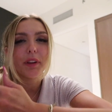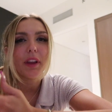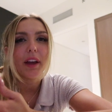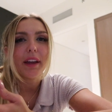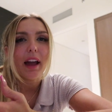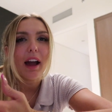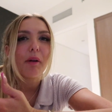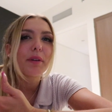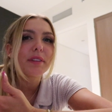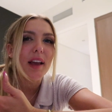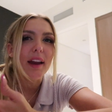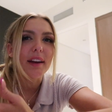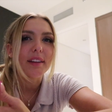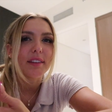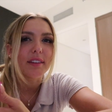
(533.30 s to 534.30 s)
like, how it's
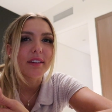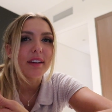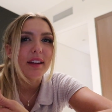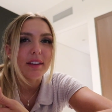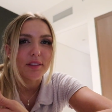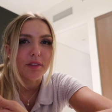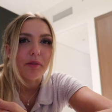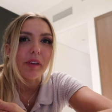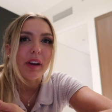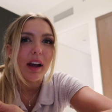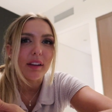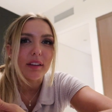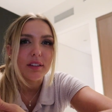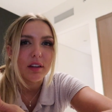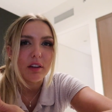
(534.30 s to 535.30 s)
edited is the
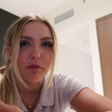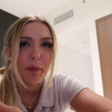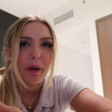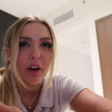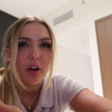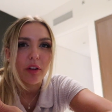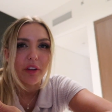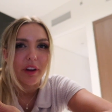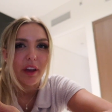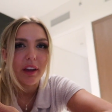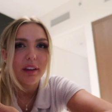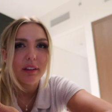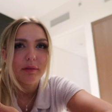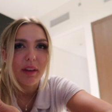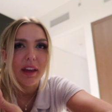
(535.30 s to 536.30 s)
reality of my
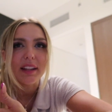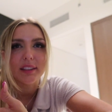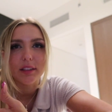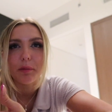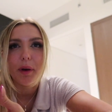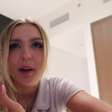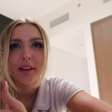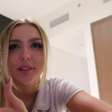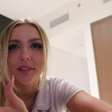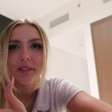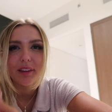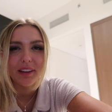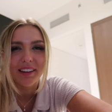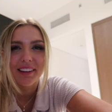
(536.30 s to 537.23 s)
holiday. It's a mess.